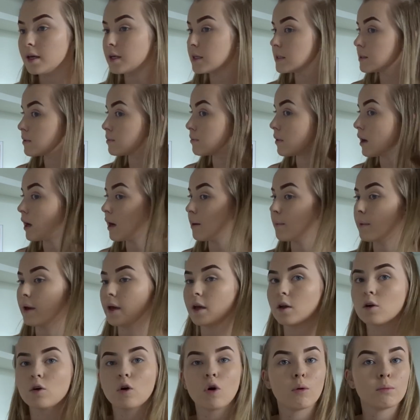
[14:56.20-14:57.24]
is my
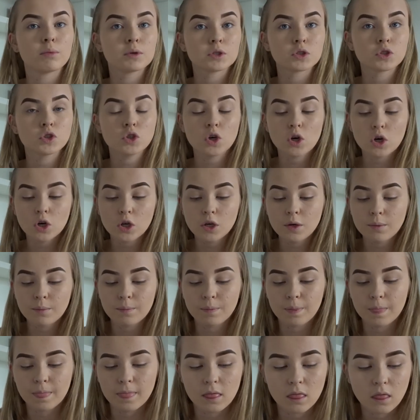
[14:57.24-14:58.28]
makeup done.
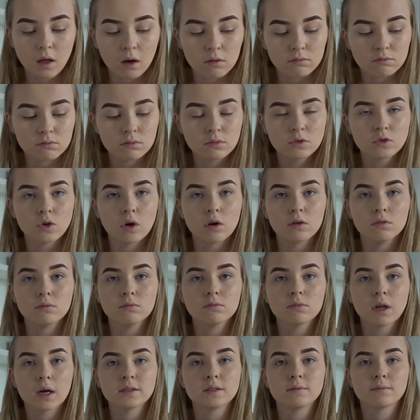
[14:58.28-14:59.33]
not
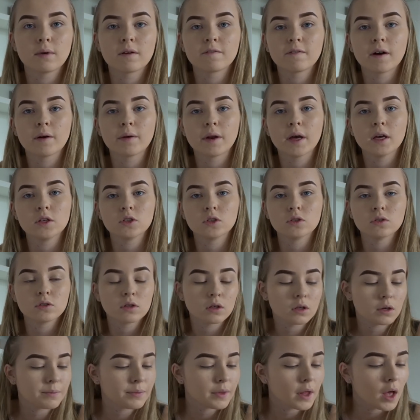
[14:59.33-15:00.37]
done, not as in my foundation
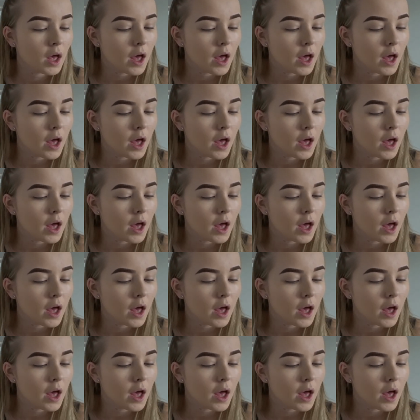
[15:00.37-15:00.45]
done,